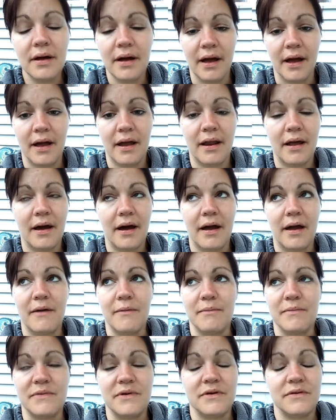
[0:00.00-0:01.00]
And
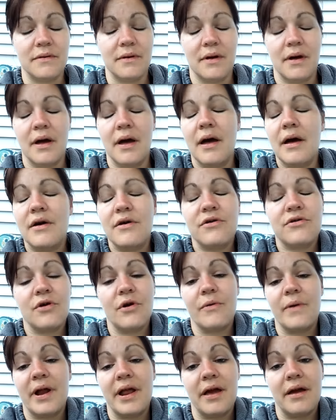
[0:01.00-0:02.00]
I'm
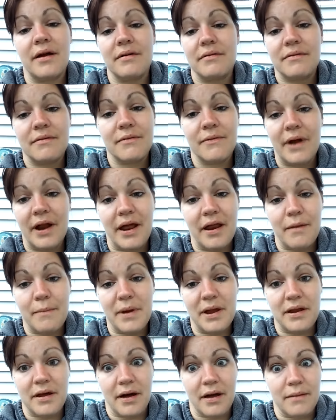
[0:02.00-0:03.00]
so ready to
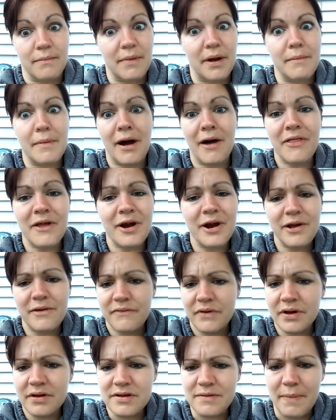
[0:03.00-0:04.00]
be done. My mouth already
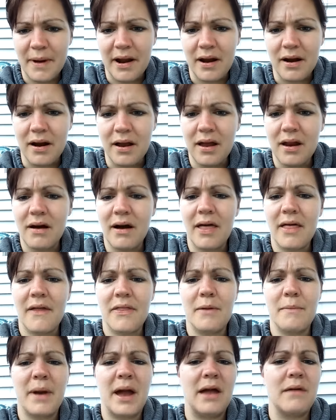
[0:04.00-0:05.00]
feels better. I
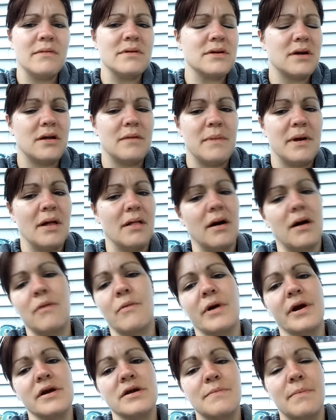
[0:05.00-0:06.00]
thought the pain was going to be a
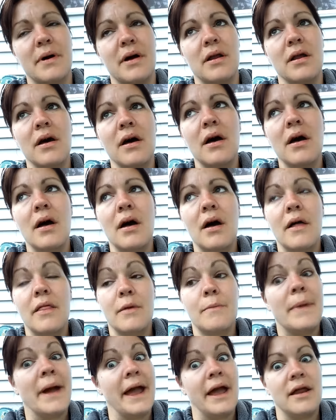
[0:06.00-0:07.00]
lot worse, but
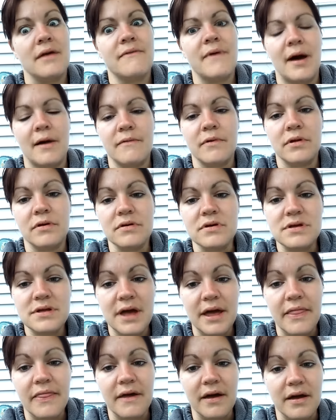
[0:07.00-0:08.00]
the pain of having those
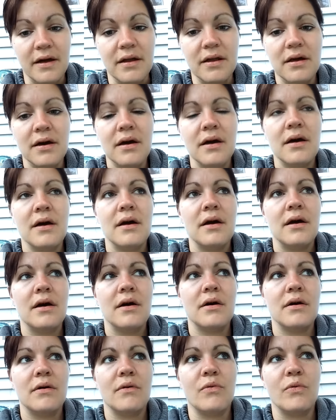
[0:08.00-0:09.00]
teeth in
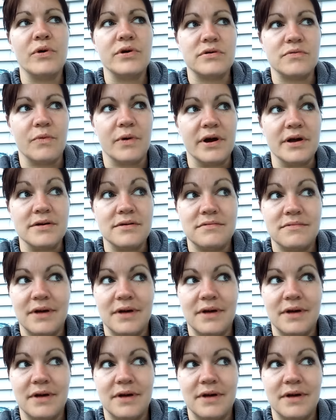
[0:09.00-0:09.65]
was worse.